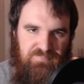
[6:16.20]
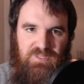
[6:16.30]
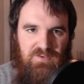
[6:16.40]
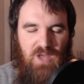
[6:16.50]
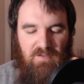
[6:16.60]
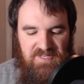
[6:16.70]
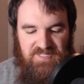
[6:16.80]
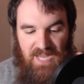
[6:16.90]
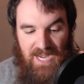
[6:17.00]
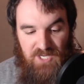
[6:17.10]
Now,
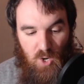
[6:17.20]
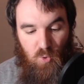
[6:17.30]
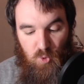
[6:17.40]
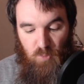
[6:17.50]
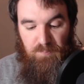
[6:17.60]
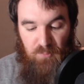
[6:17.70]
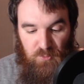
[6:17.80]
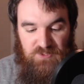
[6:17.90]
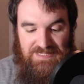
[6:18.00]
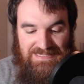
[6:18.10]
obviously, I know who
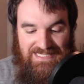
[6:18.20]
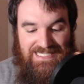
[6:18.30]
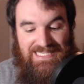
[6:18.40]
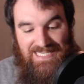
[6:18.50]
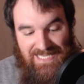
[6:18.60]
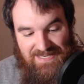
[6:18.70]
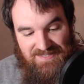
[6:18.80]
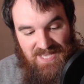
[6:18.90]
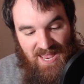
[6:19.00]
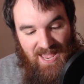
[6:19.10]
Bruce Lee
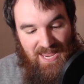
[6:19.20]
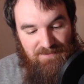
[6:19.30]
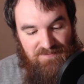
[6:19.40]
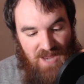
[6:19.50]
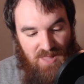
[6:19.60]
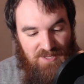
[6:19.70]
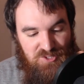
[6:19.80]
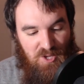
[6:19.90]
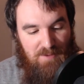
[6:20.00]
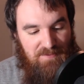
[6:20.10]
is. I have
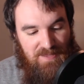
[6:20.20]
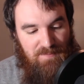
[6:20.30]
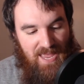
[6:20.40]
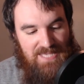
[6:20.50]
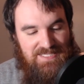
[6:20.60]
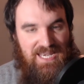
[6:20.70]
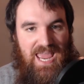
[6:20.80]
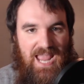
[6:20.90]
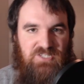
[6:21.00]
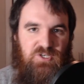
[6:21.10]
knowledge of him as an
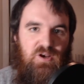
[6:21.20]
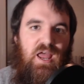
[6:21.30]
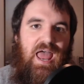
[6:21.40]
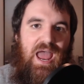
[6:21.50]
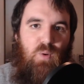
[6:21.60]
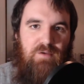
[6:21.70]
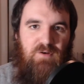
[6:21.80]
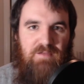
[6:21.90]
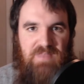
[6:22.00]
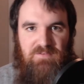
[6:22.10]
actor.
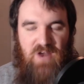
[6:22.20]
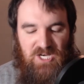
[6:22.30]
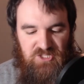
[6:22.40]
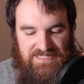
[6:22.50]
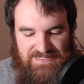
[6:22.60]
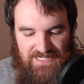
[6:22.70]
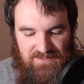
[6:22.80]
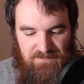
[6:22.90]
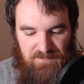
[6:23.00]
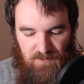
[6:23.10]
However, I've never actually
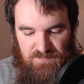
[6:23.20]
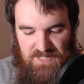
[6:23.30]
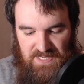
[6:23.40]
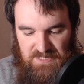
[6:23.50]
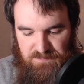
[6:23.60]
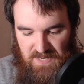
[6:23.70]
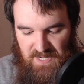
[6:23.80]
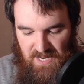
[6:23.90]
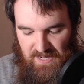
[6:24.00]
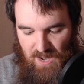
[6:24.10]
seen the films that he's
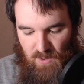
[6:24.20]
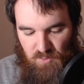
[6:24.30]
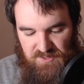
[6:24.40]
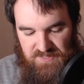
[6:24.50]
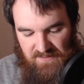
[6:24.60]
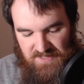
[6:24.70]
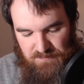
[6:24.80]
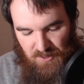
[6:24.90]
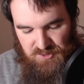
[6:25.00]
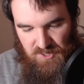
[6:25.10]
been in. Now, I will say this
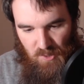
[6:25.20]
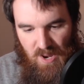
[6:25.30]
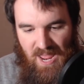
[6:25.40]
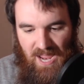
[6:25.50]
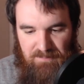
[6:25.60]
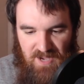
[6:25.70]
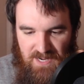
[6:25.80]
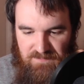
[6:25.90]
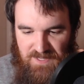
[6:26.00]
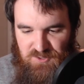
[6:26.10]
much, though. I'm
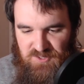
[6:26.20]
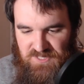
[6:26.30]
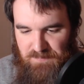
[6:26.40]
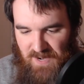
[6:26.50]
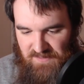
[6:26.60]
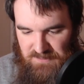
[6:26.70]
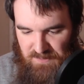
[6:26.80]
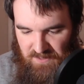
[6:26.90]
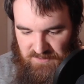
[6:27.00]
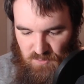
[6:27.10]
kind of interested by this
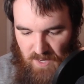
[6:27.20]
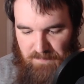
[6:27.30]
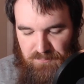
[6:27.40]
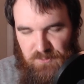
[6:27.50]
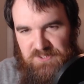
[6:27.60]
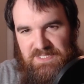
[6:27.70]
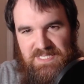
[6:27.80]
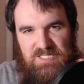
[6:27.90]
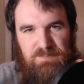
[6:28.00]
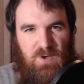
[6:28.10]
because the way Bruce Lee
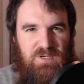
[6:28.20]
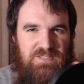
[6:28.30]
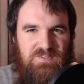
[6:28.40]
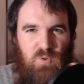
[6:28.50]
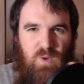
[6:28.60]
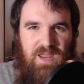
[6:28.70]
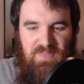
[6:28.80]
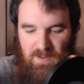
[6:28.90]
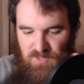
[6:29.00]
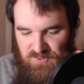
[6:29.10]
is spelled isn't the way
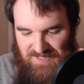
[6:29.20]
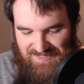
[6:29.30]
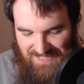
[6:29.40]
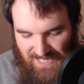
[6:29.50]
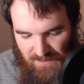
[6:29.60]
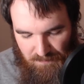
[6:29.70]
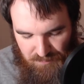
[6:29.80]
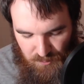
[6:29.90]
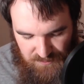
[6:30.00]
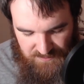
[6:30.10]
that I'm used to seeing
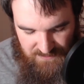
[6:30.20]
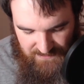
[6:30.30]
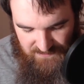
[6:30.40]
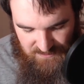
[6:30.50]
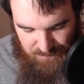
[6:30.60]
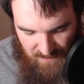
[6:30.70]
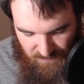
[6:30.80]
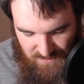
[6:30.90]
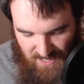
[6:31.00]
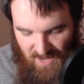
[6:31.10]
Bruce Lee
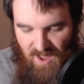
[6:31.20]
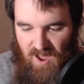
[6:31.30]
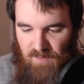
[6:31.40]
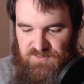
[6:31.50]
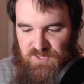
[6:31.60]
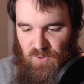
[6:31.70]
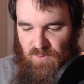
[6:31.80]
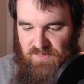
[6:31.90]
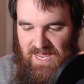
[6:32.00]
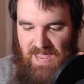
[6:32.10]
spelled. Um,
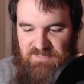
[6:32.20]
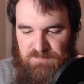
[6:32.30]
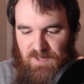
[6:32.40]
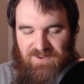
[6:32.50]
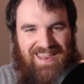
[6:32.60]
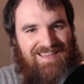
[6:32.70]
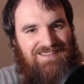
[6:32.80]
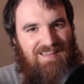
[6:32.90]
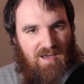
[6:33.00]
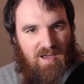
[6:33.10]
so they have it spelled
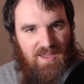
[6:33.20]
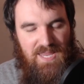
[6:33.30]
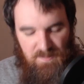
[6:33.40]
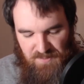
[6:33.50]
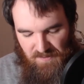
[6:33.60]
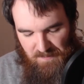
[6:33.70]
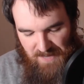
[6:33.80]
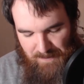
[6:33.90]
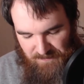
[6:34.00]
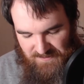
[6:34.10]
L I, but on the
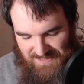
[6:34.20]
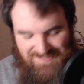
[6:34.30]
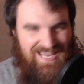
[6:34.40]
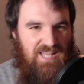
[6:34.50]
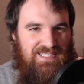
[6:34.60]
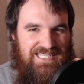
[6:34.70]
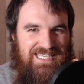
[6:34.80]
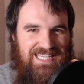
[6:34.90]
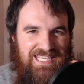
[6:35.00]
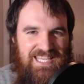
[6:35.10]
paper it says L
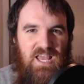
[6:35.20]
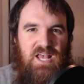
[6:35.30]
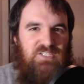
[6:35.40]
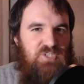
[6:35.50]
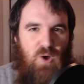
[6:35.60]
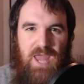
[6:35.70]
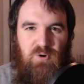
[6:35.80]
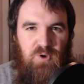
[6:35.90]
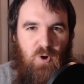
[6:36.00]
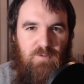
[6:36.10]
E E. So I
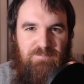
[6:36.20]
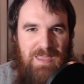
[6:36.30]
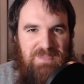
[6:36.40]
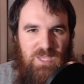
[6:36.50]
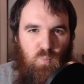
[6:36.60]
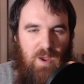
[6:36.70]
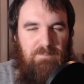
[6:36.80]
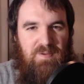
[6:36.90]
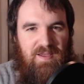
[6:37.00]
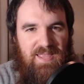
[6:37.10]
don't know if maybe he
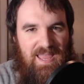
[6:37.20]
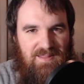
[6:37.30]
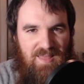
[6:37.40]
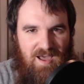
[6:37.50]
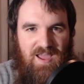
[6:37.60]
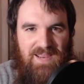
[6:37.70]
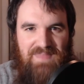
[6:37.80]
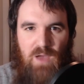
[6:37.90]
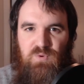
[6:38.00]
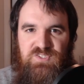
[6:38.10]
went by L I
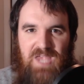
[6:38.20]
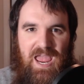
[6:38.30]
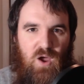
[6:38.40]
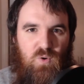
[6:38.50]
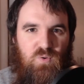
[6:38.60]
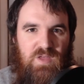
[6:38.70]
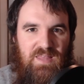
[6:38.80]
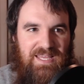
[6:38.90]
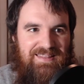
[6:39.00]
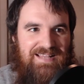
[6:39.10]
and that was how,
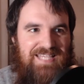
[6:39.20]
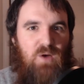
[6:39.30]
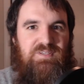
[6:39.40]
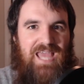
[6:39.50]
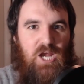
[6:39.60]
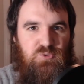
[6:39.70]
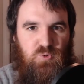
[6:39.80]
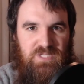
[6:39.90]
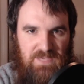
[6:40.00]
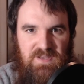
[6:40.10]
like, that's how his
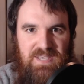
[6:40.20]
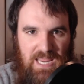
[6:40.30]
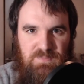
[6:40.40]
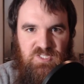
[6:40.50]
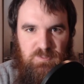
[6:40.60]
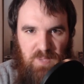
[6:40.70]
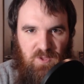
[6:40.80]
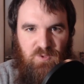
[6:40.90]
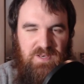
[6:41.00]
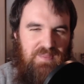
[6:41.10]
actual given name is
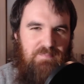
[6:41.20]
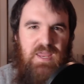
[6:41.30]
spelled. And then